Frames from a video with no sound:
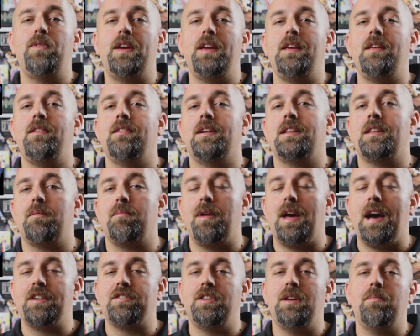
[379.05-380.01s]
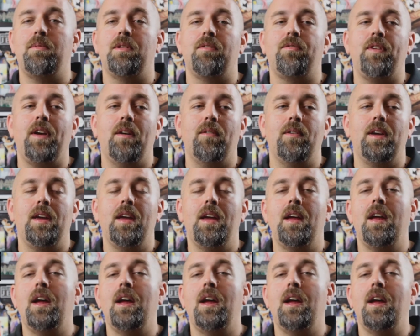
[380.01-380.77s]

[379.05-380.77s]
that he's not the black sheep of the family.